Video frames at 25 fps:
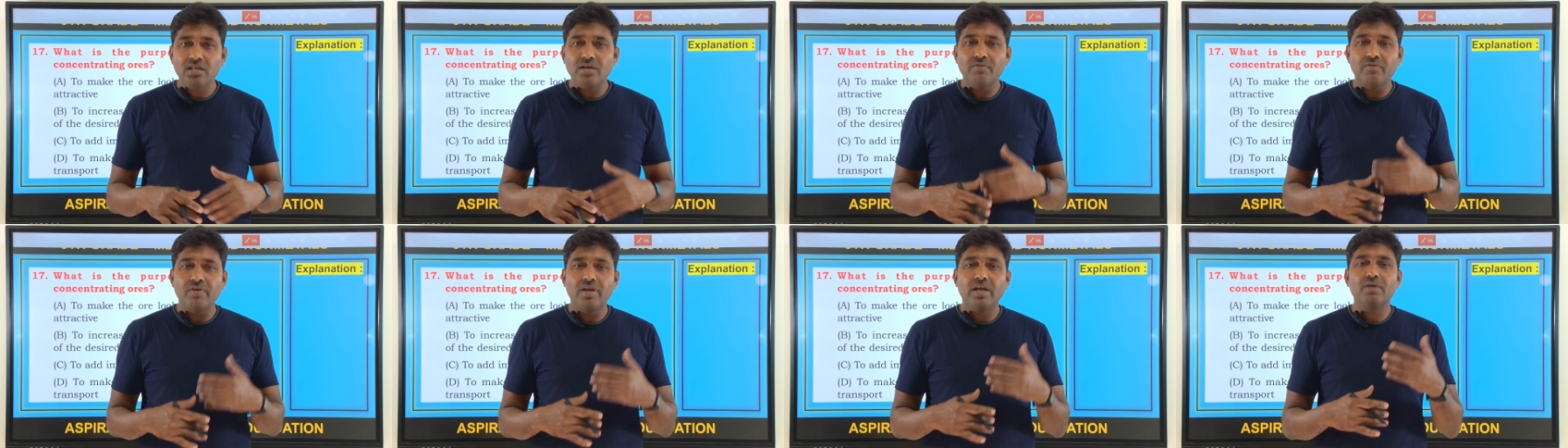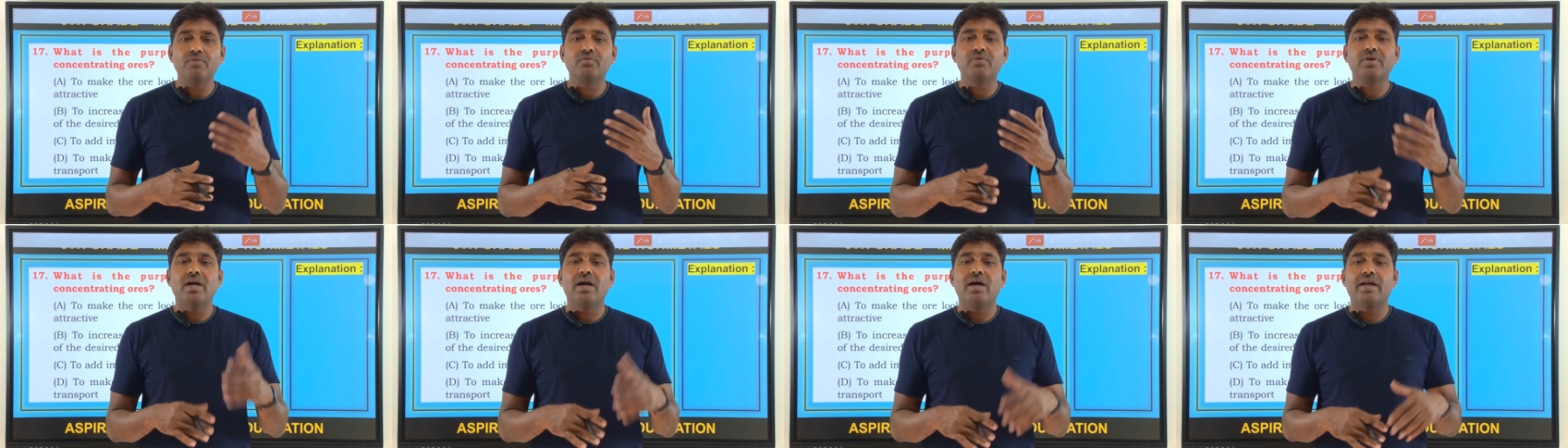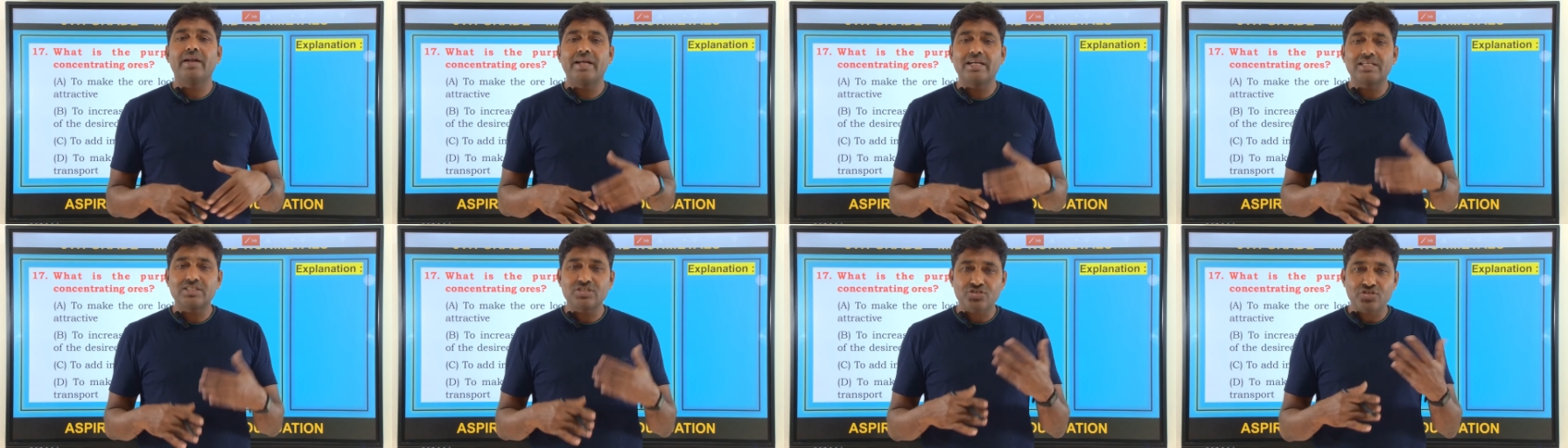the way we
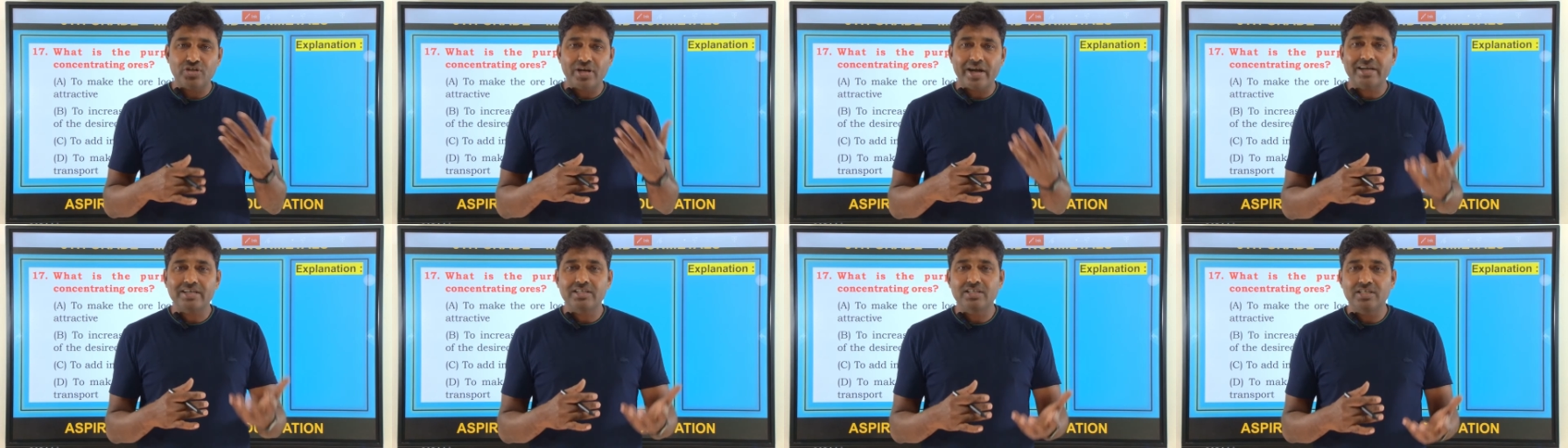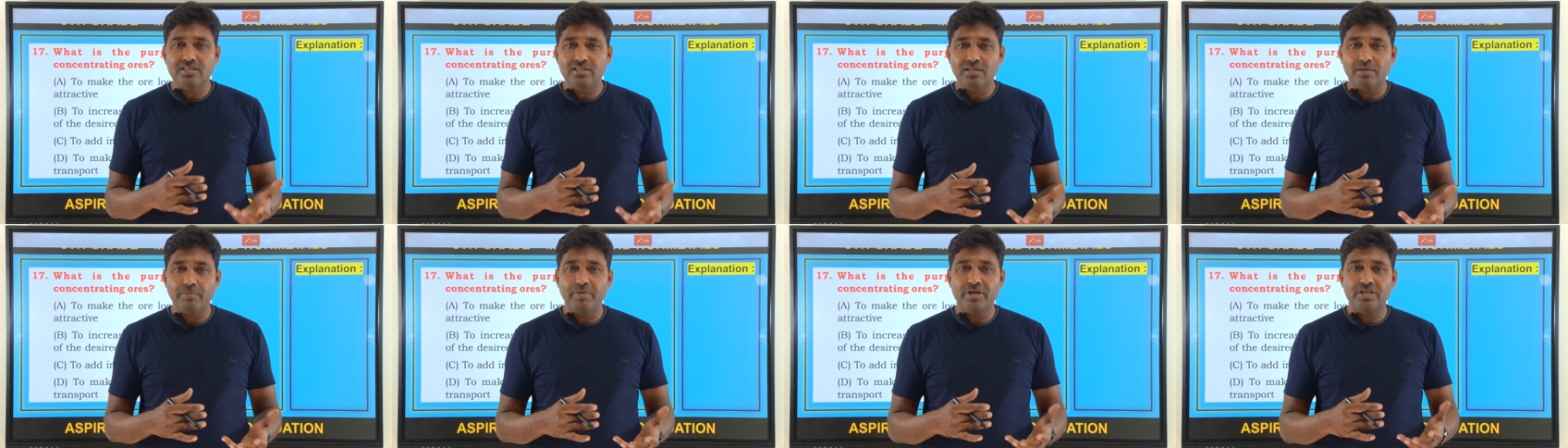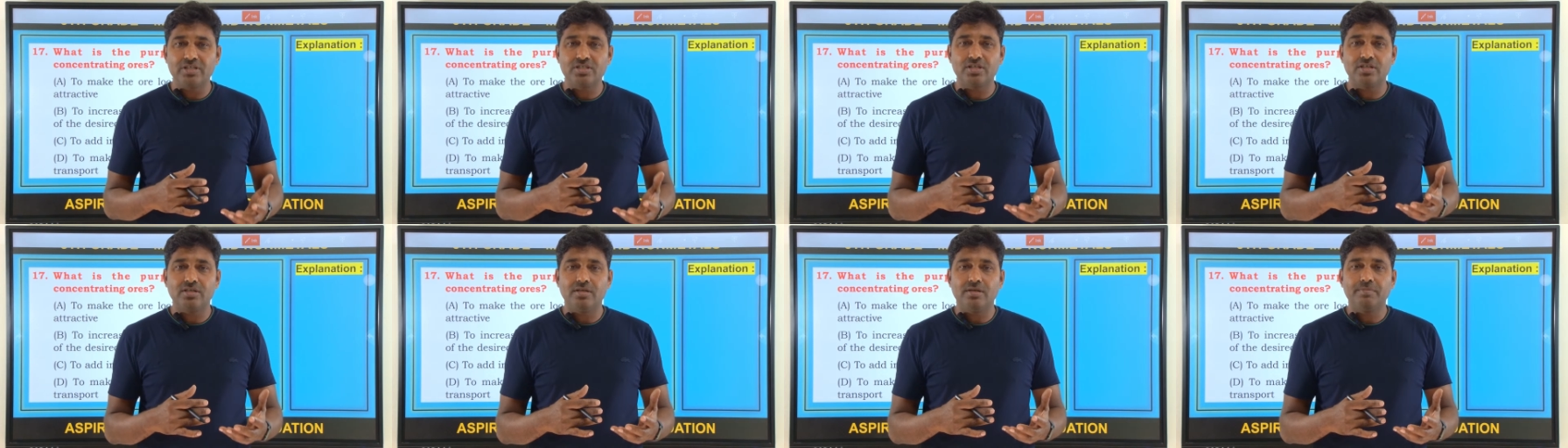are extracting the
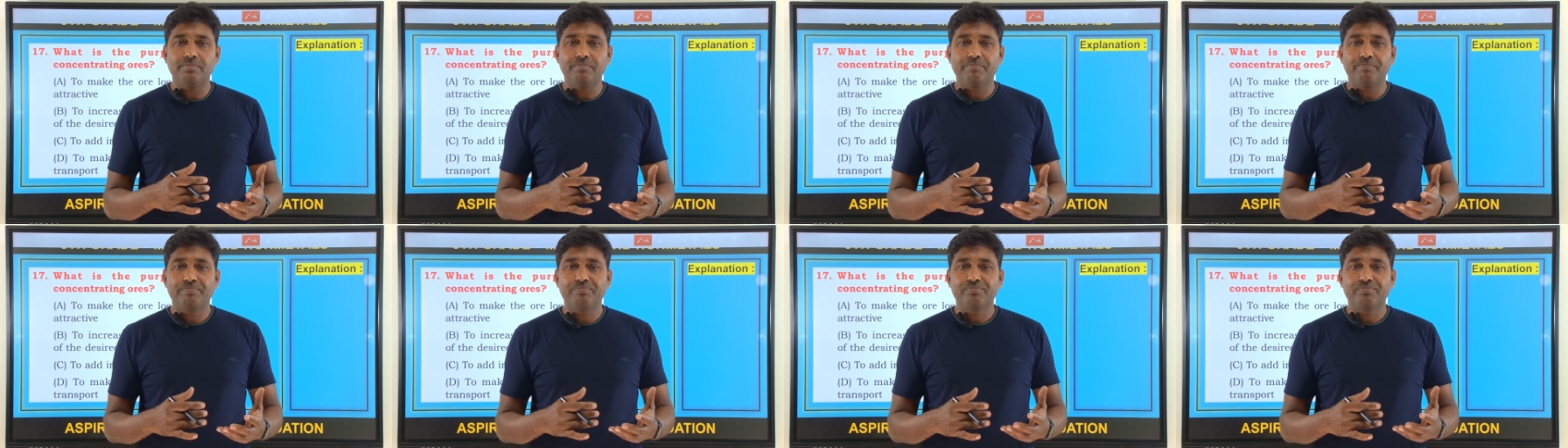metal?